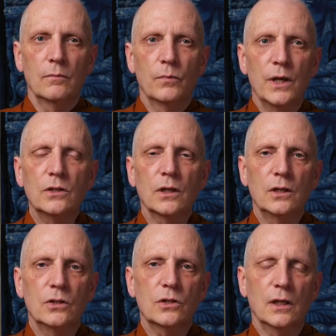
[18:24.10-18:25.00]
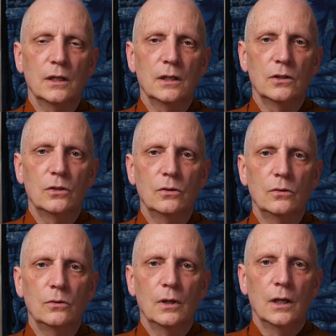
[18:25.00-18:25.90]
basic insight
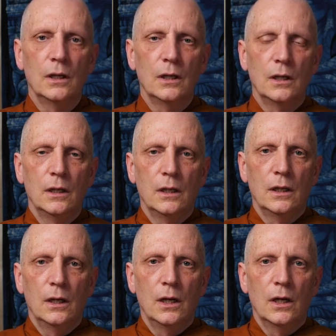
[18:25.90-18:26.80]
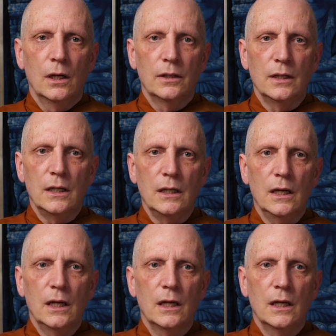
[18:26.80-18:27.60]
into the